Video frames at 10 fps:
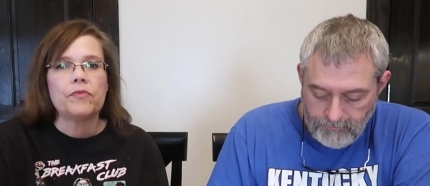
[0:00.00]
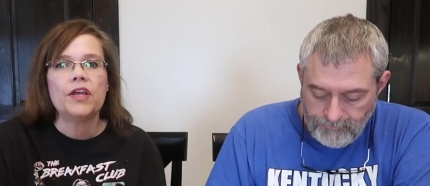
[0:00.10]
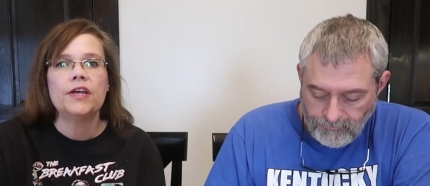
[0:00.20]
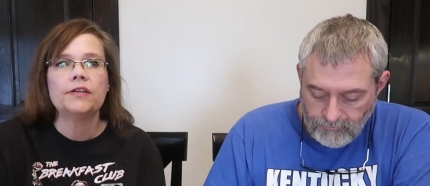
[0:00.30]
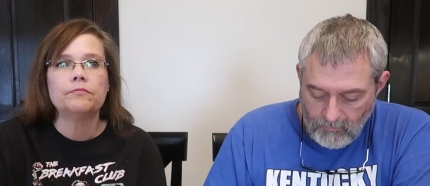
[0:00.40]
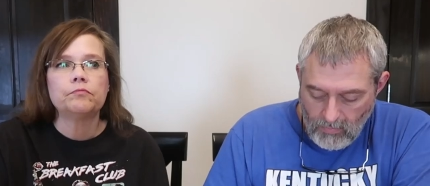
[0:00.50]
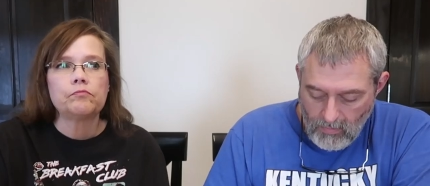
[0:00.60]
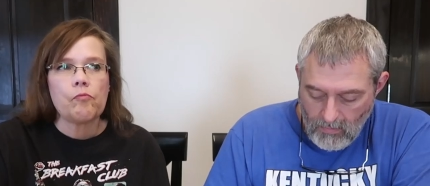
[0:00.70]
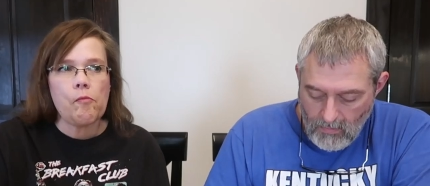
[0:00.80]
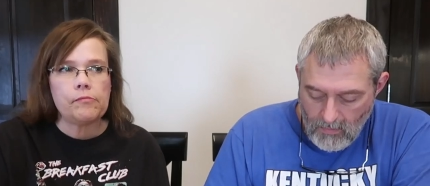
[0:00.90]
Speaker 1: It,
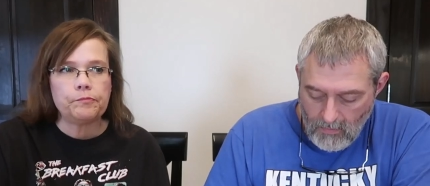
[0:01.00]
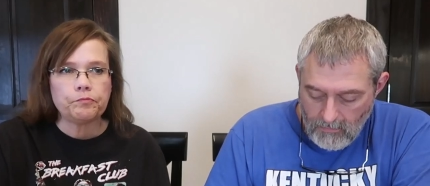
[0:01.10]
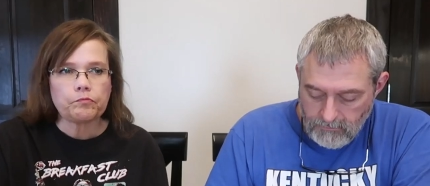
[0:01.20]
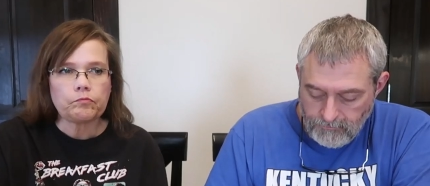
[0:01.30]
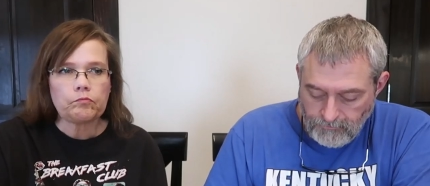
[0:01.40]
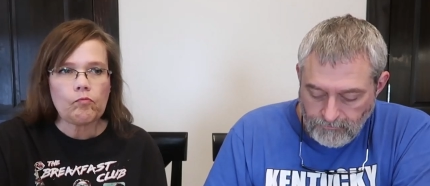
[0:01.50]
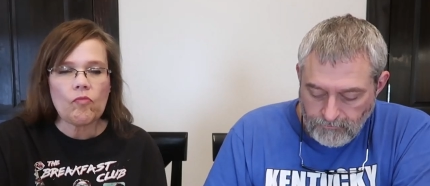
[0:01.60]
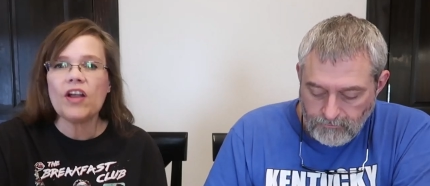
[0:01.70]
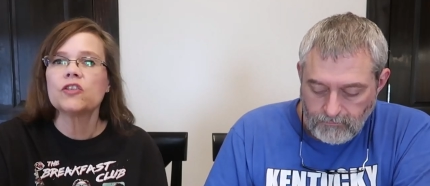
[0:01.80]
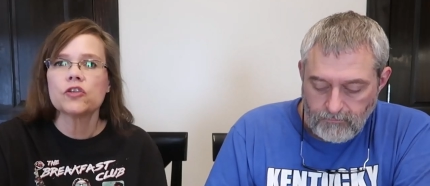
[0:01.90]

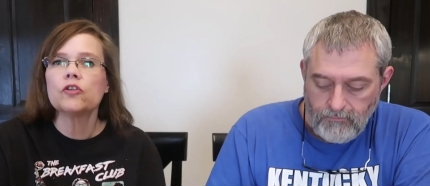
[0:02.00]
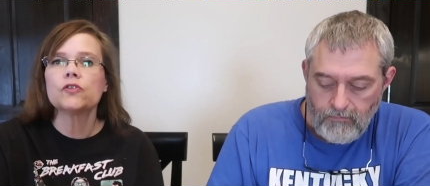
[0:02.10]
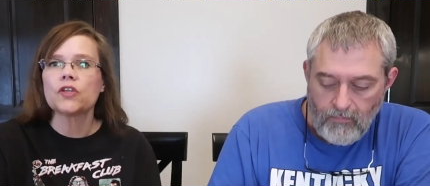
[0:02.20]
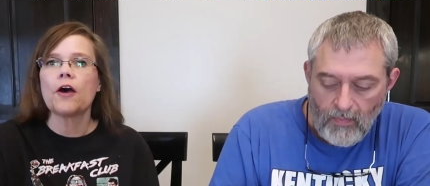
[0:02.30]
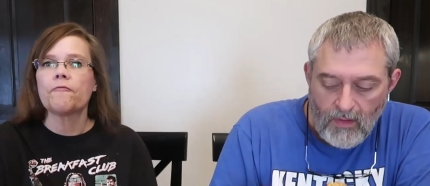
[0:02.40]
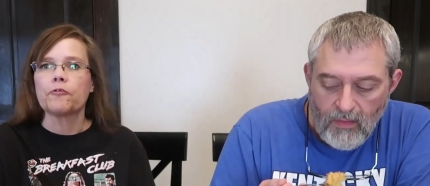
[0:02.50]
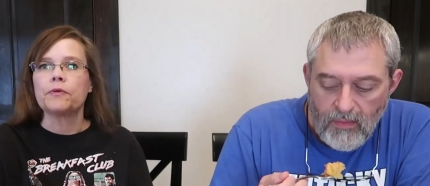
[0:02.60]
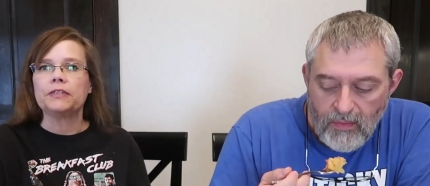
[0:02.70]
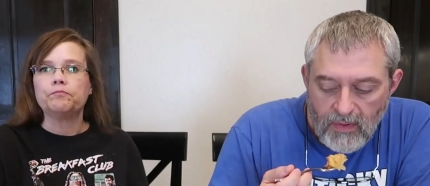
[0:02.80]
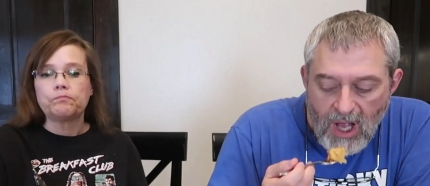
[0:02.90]
it's a little soft for
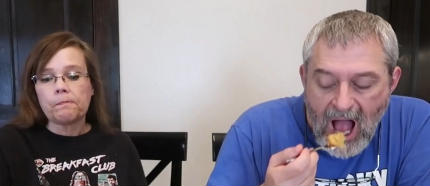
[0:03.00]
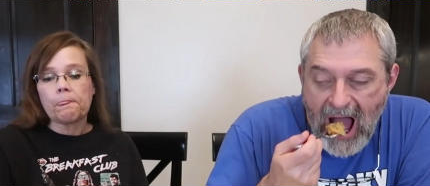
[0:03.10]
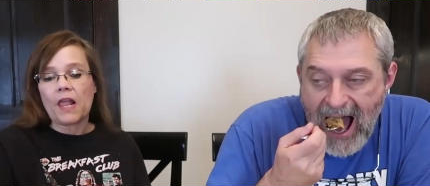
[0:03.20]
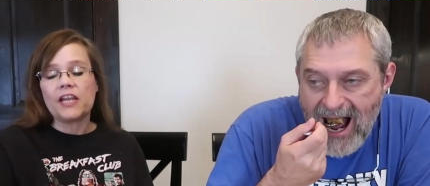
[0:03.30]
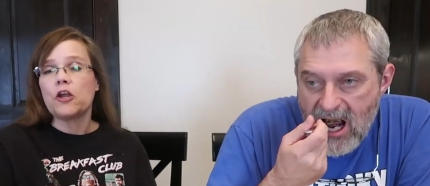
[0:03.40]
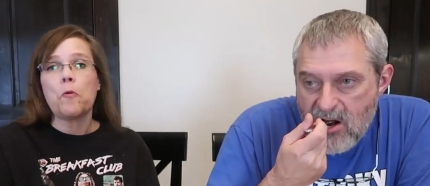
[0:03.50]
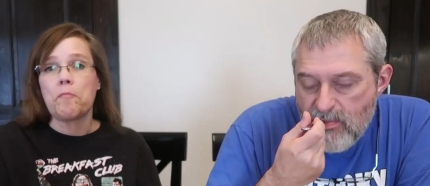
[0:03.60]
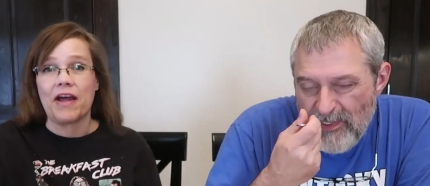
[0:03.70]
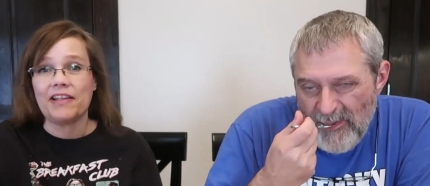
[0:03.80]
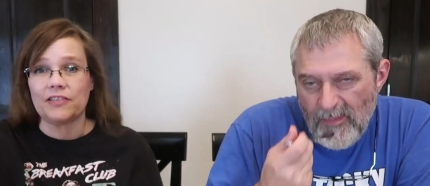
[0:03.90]
me. I don't
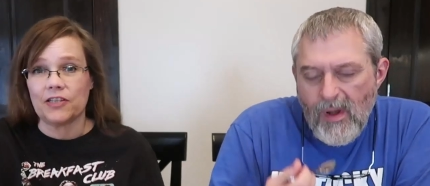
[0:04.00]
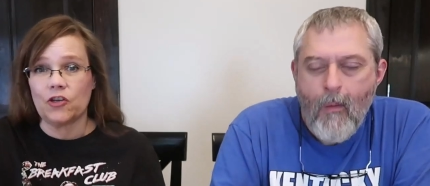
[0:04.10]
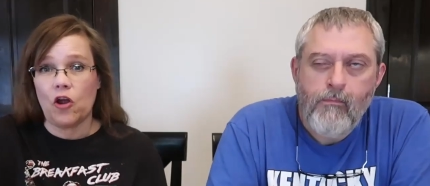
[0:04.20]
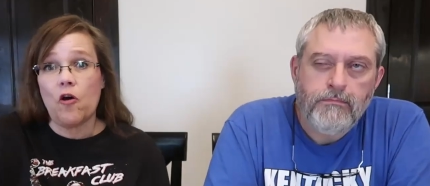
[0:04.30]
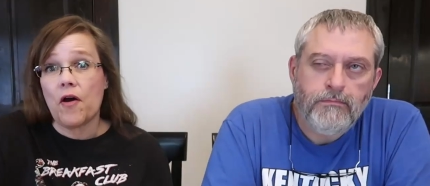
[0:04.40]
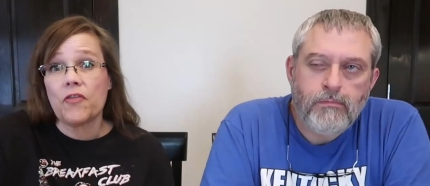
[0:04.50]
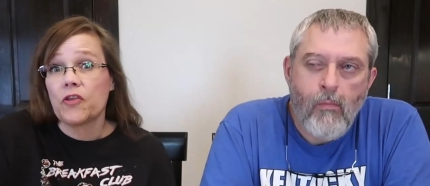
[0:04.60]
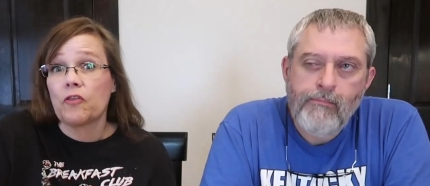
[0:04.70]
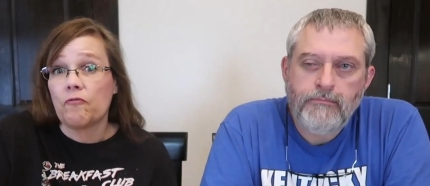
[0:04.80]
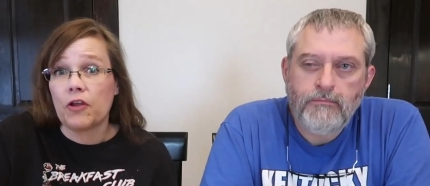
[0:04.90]
mind it at all. I
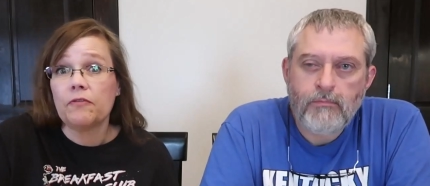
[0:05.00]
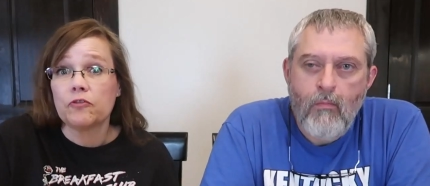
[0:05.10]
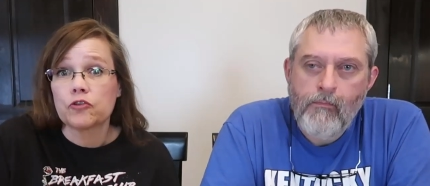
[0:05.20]
think the flavor